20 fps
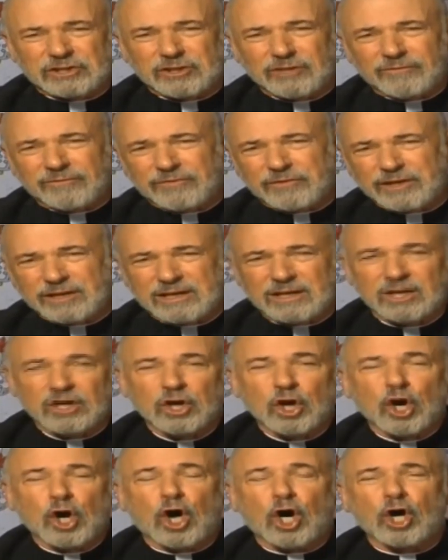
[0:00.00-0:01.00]
of the
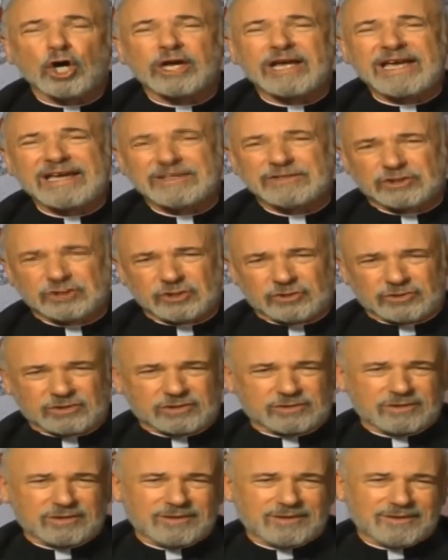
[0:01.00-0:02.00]
Archangels,
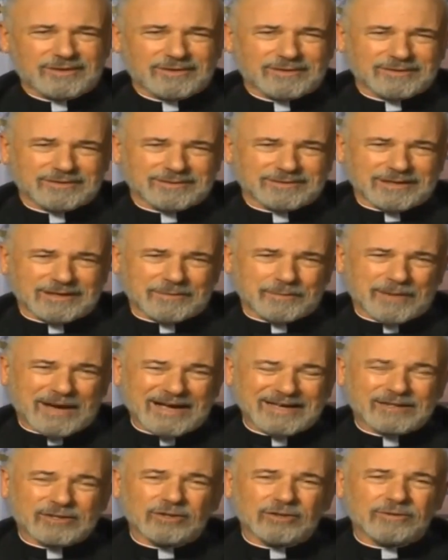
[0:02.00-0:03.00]
Saint
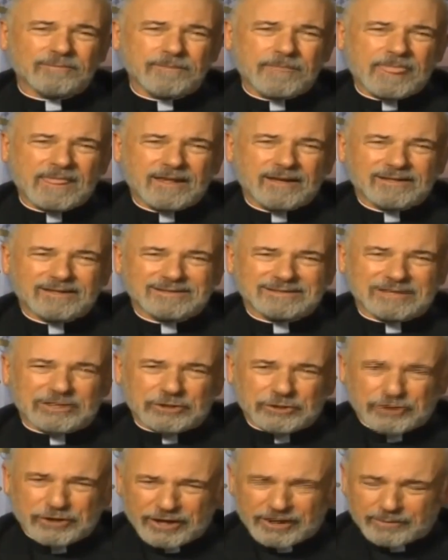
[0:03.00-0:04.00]
Michael,
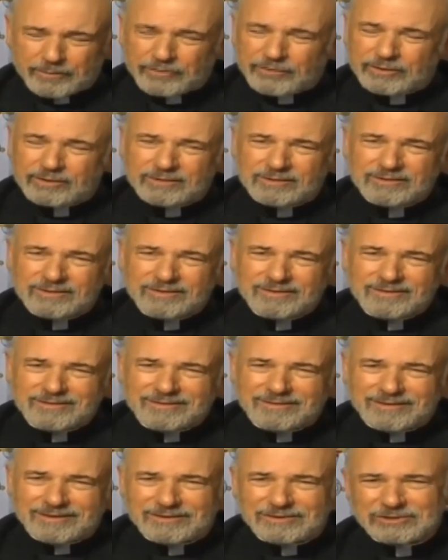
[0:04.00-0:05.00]
Saint Gabriel,
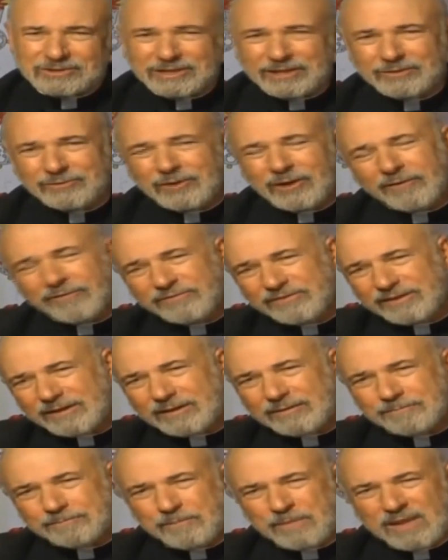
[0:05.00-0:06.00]
and Saint
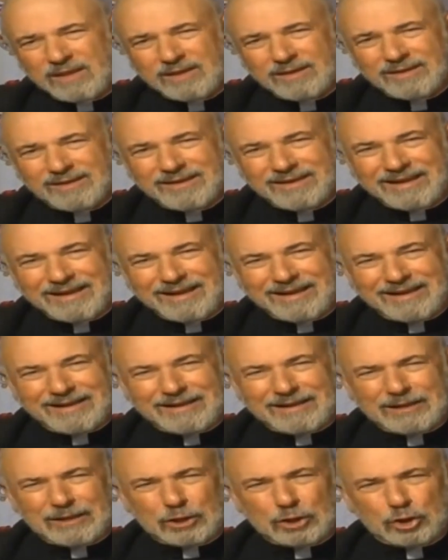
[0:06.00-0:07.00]
Raphael.
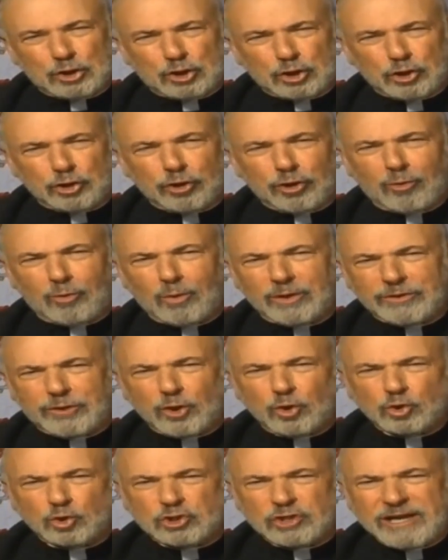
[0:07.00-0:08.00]
Do you know what
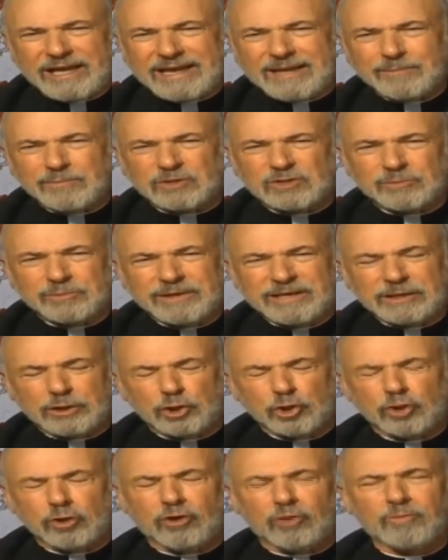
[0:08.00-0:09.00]
those names mean?
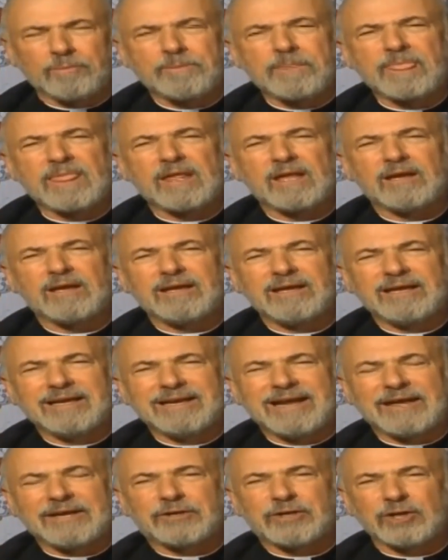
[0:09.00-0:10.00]
You know, in
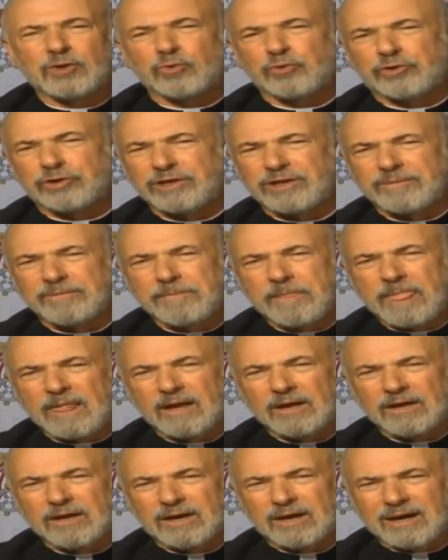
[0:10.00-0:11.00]
antiquity,
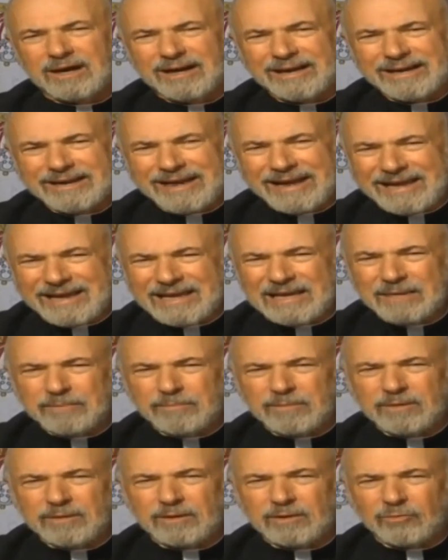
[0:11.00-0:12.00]
A
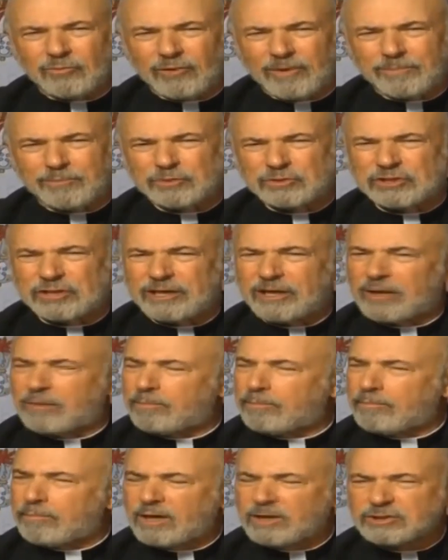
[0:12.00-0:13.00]
name represented
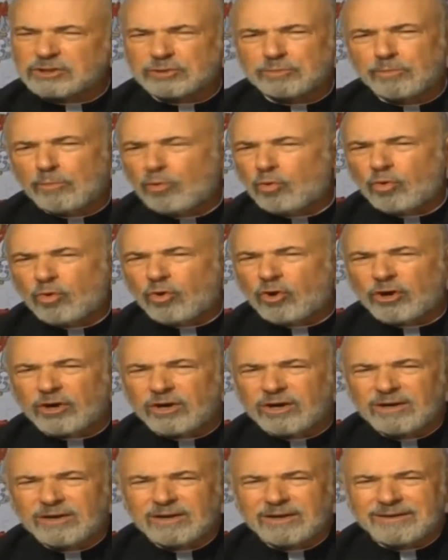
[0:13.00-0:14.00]
much more
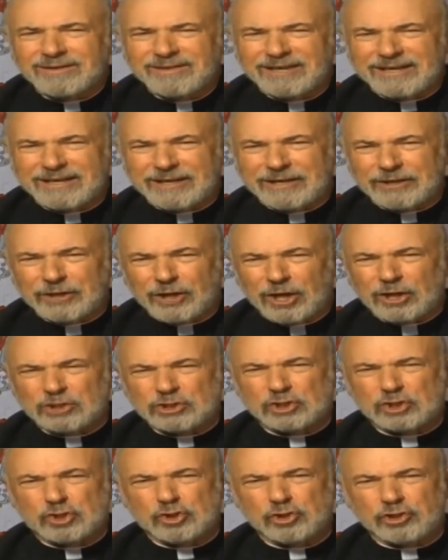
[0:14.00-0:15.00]
than it
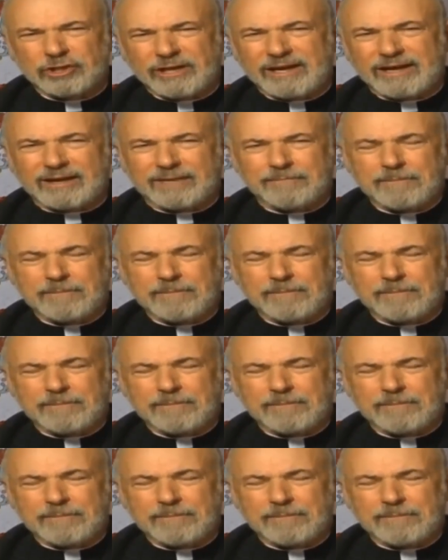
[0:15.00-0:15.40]
does today.